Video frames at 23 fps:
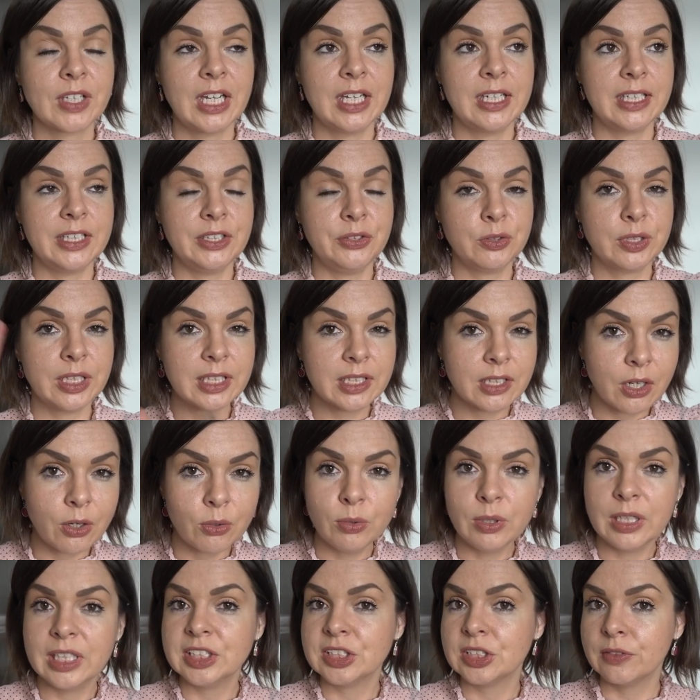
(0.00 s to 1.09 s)
and then you'll get the
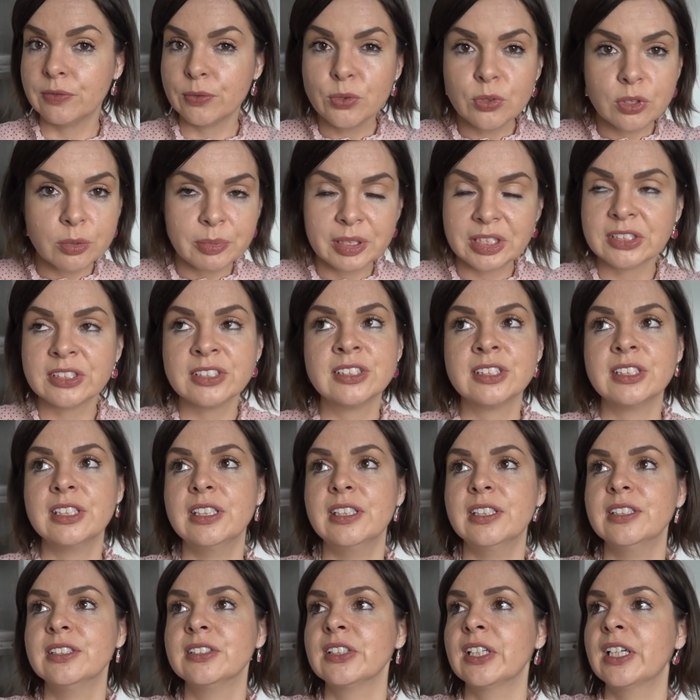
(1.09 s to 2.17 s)
whole list of all the
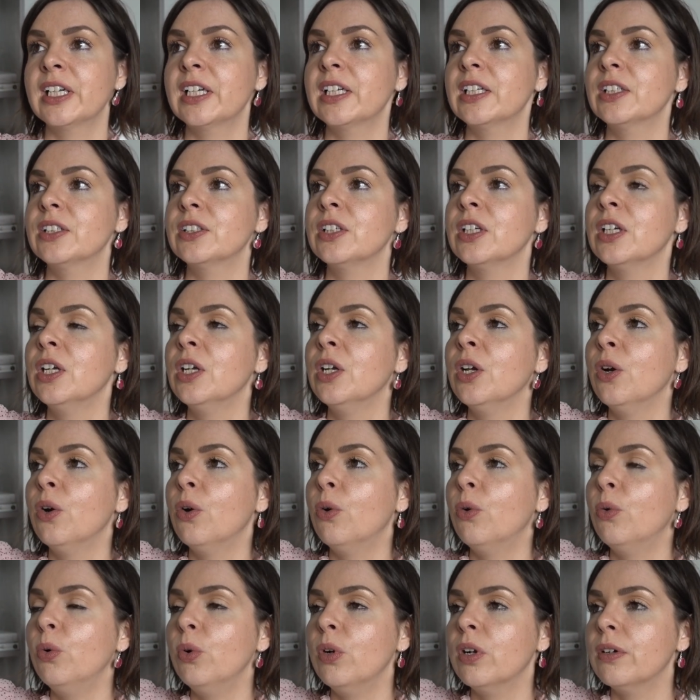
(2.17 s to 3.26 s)
businesses and
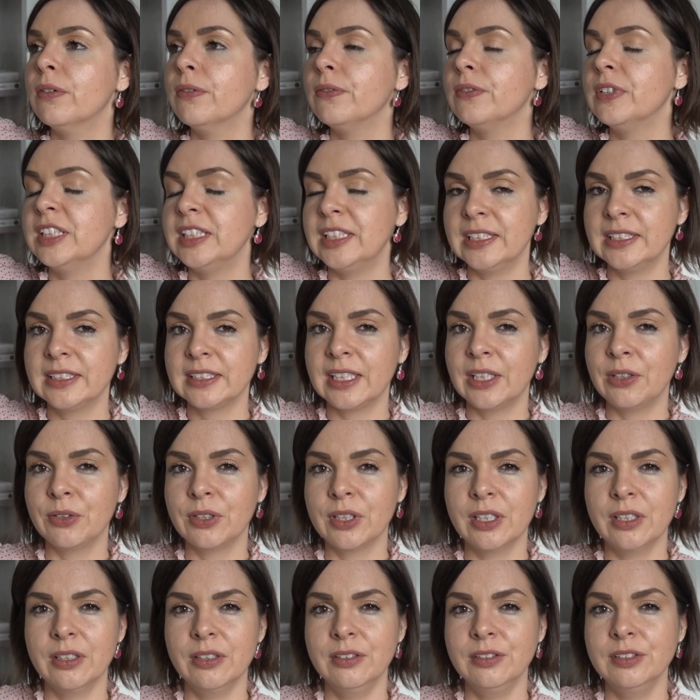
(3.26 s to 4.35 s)
all of the discount
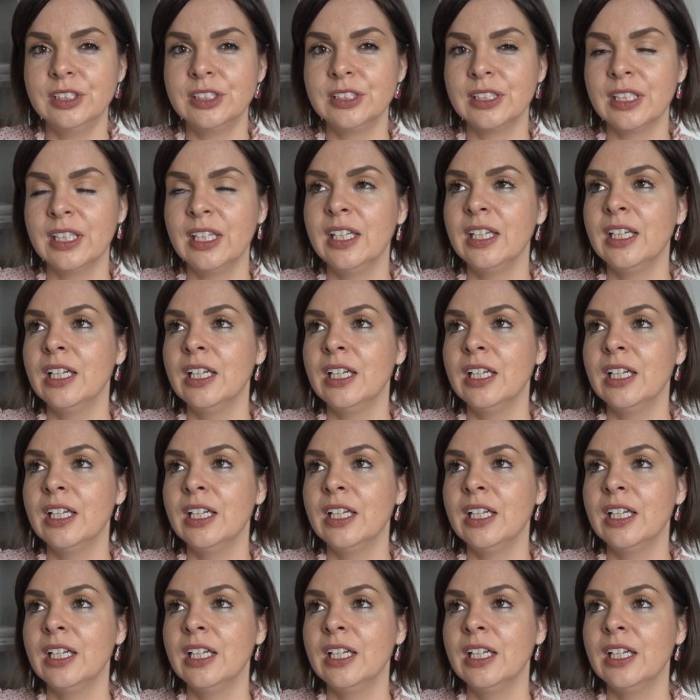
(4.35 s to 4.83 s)
codes.